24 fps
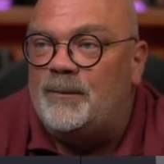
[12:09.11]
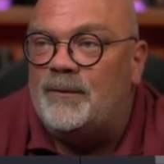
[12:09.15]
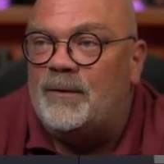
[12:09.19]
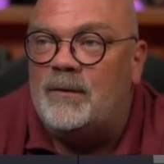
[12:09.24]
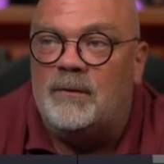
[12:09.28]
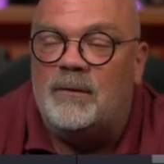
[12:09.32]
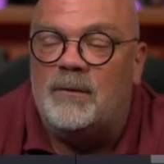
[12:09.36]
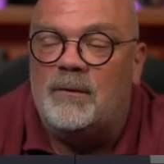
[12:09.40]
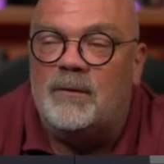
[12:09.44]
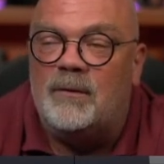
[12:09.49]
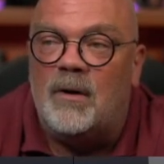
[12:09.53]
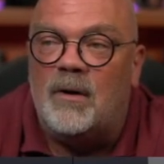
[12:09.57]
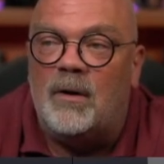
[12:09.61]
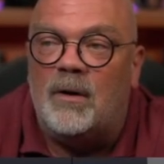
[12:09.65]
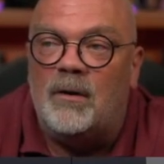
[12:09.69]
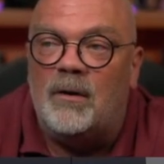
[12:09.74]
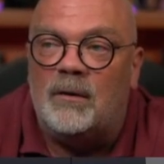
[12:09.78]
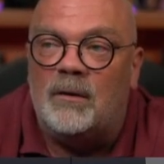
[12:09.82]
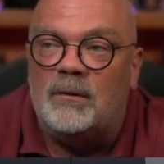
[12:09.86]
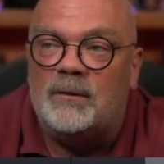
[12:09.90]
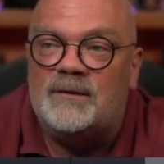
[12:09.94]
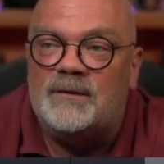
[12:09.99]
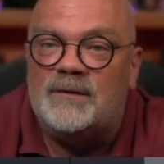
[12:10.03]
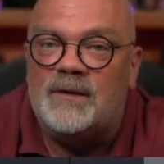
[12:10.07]
the
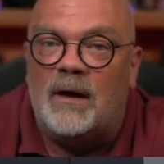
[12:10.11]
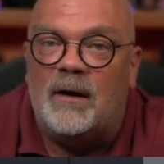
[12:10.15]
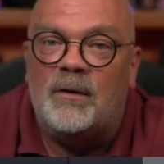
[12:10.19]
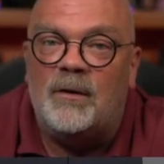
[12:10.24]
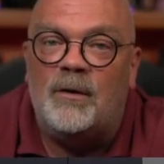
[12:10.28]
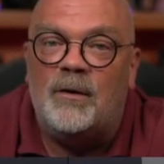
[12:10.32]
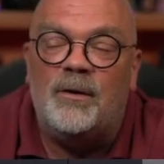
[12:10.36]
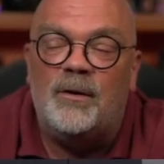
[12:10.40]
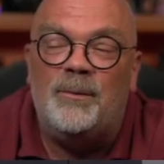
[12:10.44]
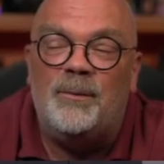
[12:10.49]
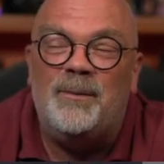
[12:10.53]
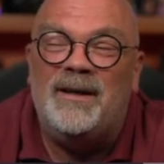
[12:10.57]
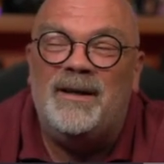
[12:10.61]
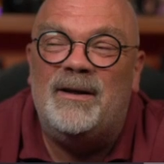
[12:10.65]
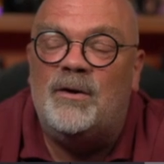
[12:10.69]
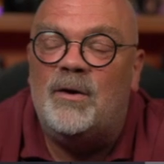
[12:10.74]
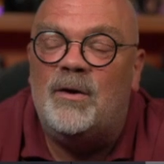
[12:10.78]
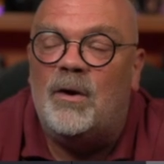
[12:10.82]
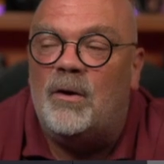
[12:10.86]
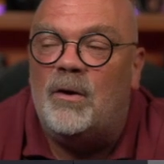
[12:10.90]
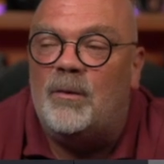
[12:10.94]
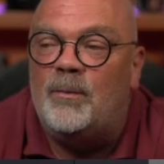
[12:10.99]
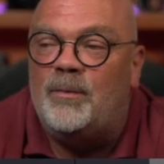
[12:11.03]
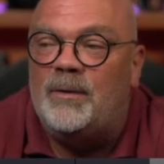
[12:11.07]
colors are gonna be
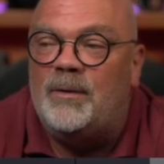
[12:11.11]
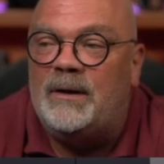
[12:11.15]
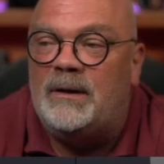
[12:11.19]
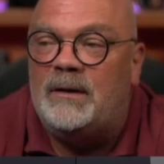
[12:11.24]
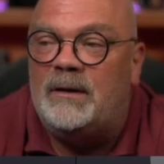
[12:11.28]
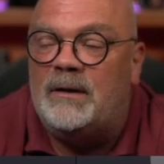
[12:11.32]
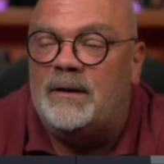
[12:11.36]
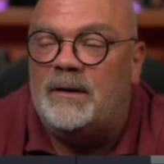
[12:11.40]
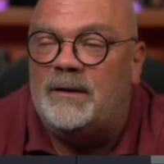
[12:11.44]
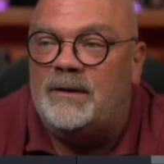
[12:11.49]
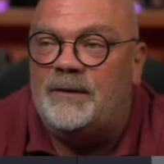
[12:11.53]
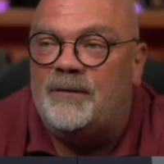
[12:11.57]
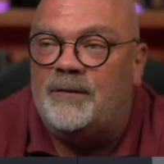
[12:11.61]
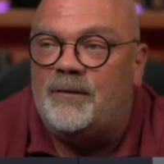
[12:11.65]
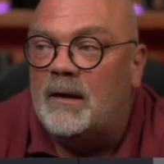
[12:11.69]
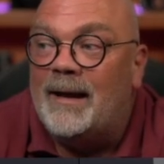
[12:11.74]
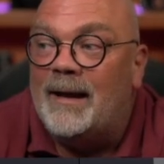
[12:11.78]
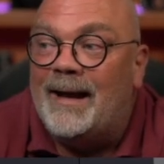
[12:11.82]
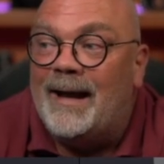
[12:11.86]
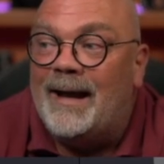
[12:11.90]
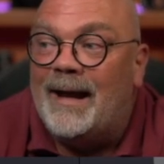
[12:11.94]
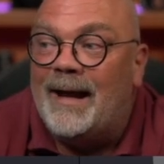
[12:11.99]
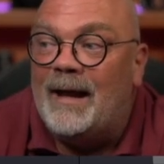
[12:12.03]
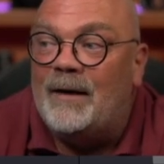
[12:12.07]
completely
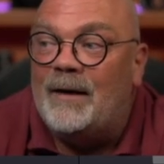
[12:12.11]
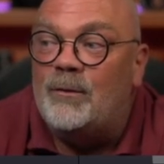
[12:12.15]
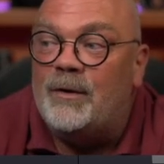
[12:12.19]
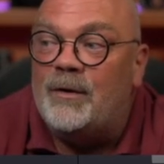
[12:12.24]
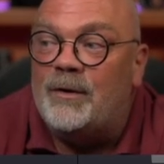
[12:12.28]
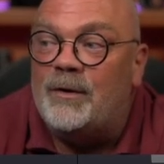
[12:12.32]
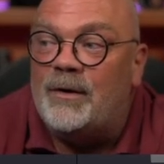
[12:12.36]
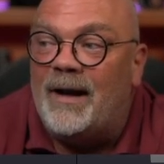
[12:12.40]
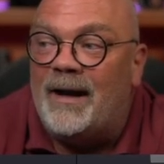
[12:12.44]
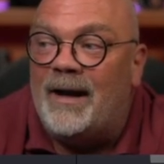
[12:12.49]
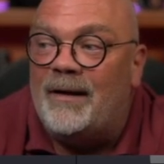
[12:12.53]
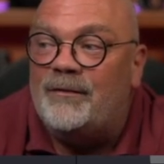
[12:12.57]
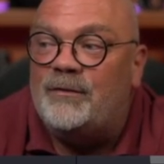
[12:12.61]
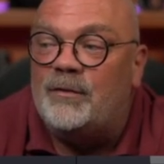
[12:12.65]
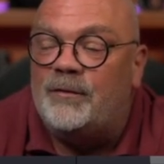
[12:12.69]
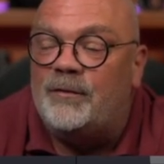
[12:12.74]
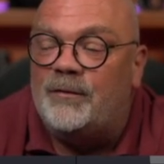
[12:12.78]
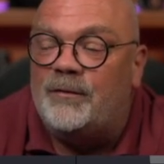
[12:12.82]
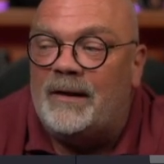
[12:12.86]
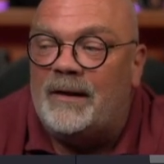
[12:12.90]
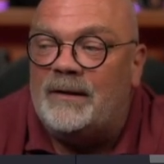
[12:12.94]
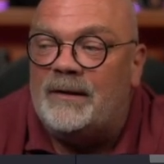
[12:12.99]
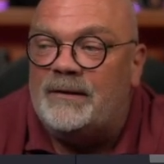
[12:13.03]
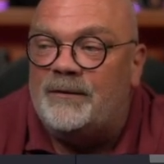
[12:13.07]
different and we're gonna have to
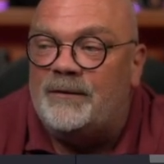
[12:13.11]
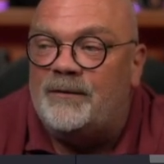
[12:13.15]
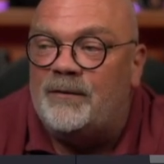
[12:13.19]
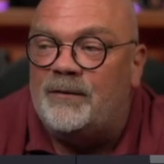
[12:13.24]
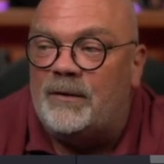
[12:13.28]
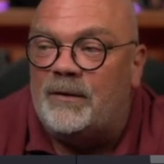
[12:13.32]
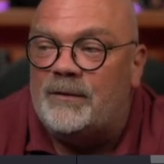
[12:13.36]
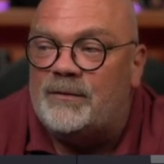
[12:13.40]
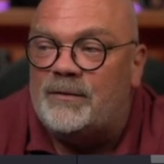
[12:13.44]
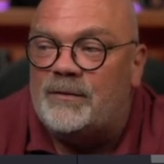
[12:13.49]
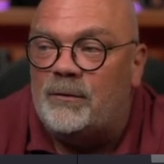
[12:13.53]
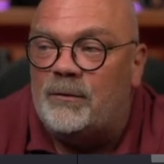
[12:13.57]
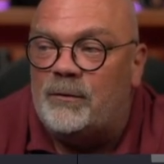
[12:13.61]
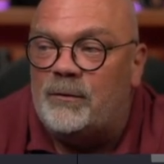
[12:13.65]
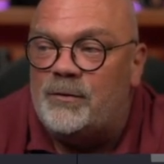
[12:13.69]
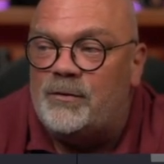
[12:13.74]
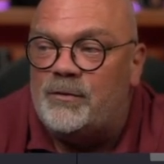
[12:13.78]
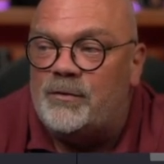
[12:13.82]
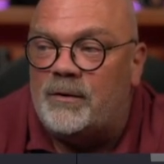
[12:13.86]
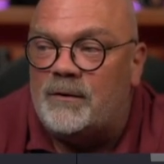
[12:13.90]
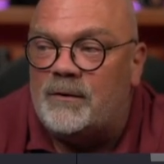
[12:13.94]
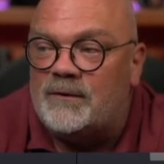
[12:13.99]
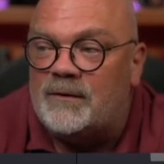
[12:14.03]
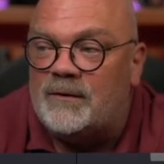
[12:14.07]
find different
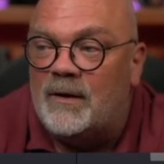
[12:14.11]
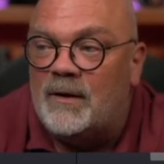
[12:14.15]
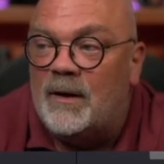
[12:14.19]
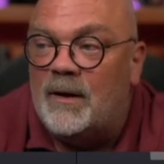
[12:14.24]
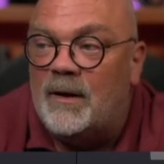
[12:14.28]
solutions.